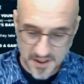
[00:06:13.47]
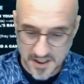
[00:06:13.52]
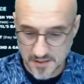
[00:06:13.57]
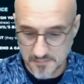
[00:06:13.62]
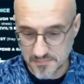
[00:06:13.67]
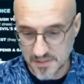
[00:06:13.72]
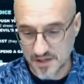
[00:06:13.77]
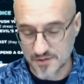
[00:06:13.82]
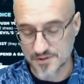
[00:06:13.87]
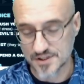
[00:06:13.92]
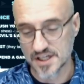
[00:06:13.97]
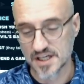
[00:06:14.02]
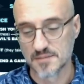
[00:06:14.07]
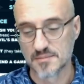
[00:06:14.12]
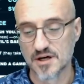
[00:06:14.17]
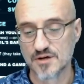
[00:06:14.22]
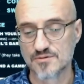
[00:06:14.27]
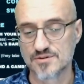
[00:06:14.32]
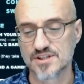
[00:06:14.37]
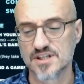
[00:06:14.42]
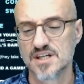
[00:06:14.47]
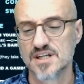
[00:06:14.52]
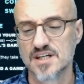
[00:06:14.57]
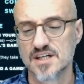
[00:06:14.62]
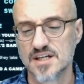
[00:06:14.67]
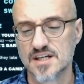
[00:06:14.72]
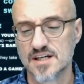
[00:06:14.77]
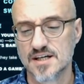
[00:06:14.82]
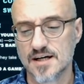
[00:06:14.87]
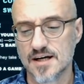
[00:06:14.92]
bounding about,
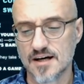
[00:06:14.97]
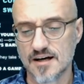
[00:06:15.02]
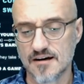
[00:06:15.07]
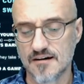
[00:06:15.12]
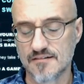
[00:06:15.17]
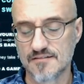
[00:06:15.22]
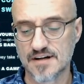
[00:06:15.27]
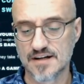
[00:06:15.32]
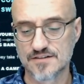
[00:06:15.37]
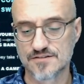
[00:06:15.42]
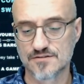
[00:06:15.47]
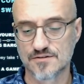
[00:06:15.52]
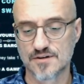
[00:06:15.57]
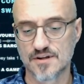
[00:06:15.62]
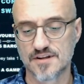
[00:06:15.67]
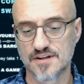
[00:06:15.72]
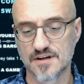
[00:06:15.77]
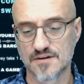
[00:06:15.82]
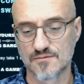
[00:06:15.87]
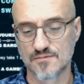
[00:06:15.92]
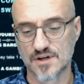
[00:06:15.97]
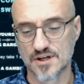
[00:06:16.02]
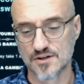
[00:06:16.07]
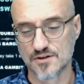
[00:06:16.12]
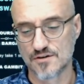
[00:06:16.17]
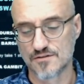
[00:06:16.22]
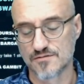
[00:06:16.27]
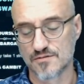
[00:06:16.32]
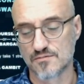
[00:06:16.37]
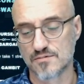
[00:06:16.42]
that sort of thing, running
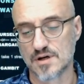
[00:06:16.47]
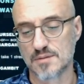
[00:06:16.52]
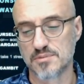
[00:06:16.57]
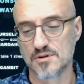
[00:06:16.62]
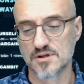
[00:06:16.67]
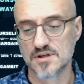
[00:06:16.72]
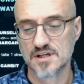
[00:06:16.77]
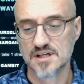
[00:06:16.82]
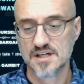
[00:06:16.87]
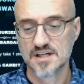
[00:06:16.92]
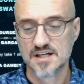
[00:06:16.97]
over rubble.